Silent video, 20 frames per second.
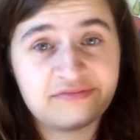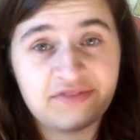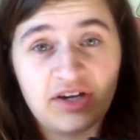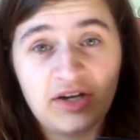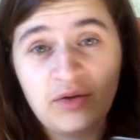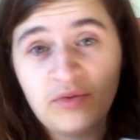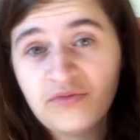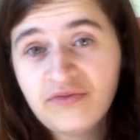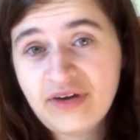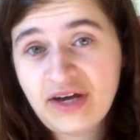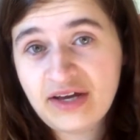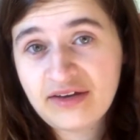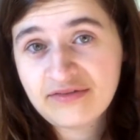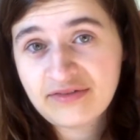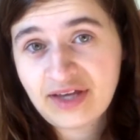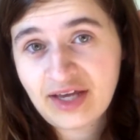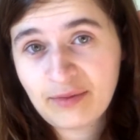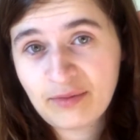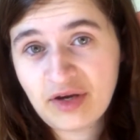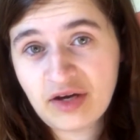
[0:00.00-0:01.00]
Volume
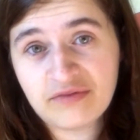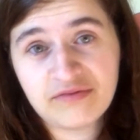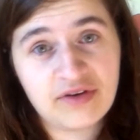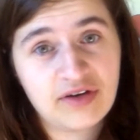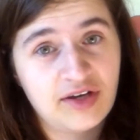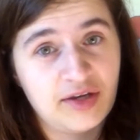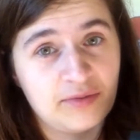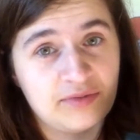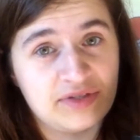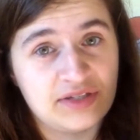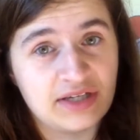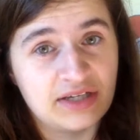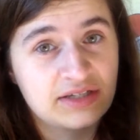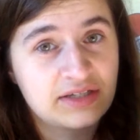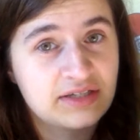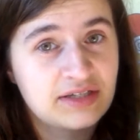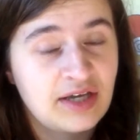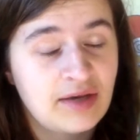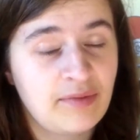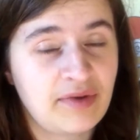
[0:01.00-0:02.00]
5 came out, Volume
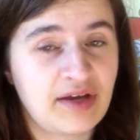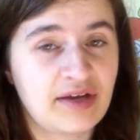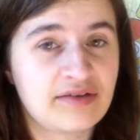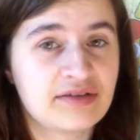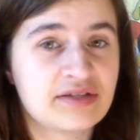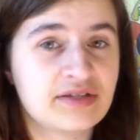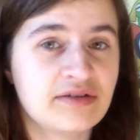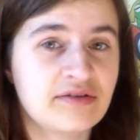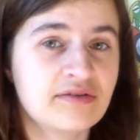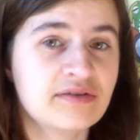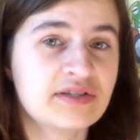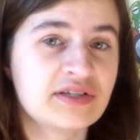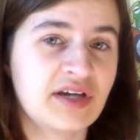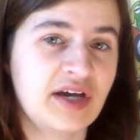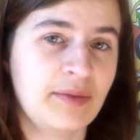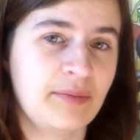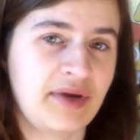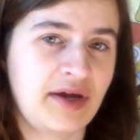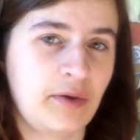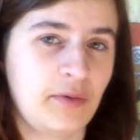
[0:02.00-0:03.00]
6 is coming out soon, so
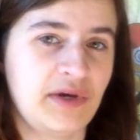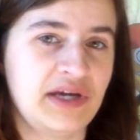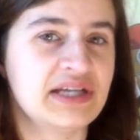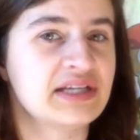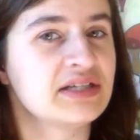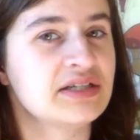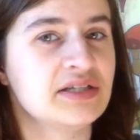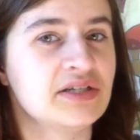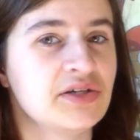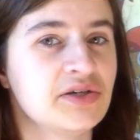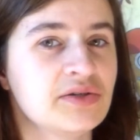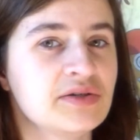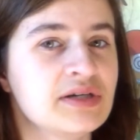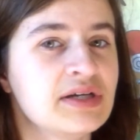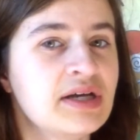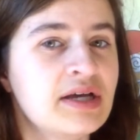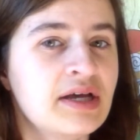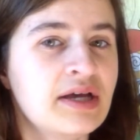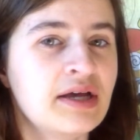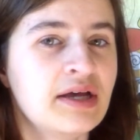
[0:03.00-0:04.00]
I might wait to do
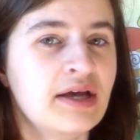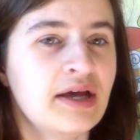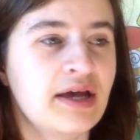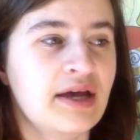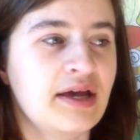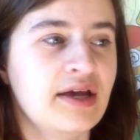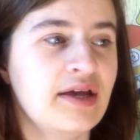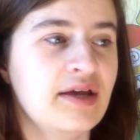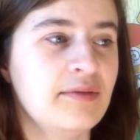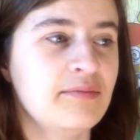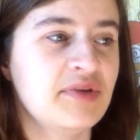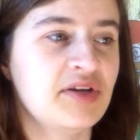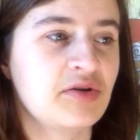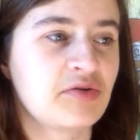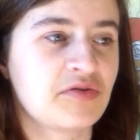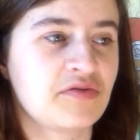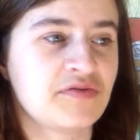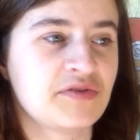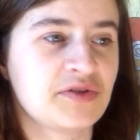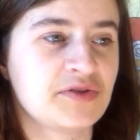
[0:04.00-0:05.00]
a mini
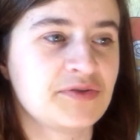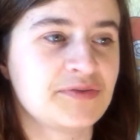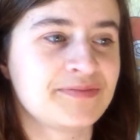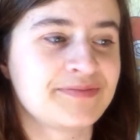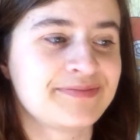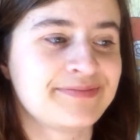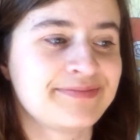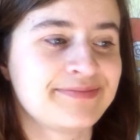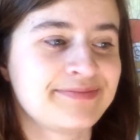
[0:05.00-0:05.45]
review.